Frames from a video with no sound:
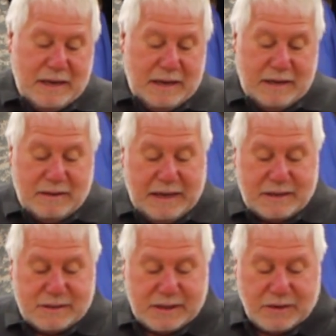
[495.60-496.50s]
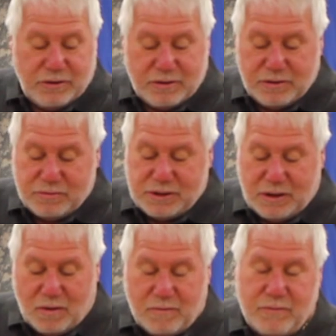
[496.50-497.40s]
And like I said, you can use it
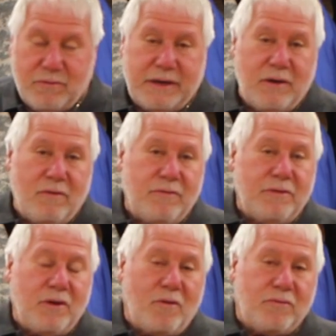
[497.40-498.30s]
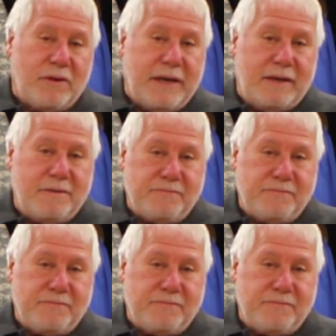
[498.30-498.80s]
over and over and over again.